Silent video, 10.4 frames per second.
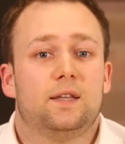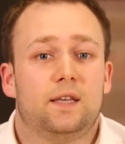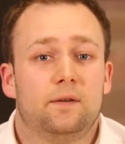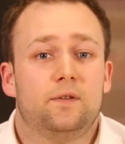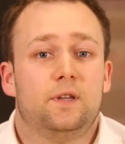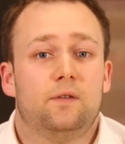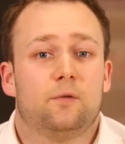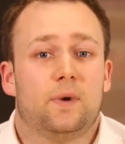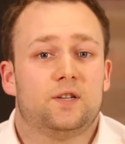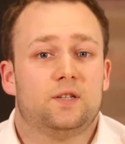Given the
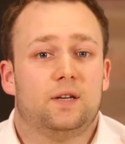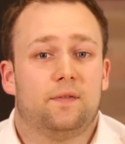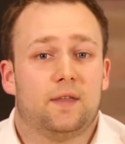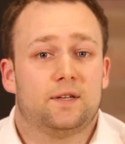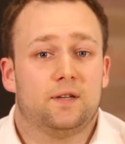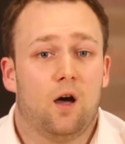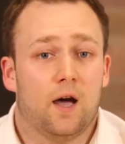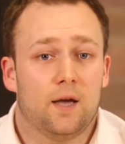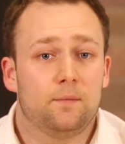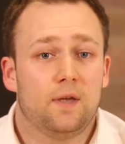information at that
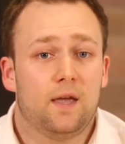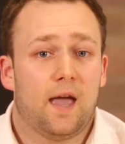time,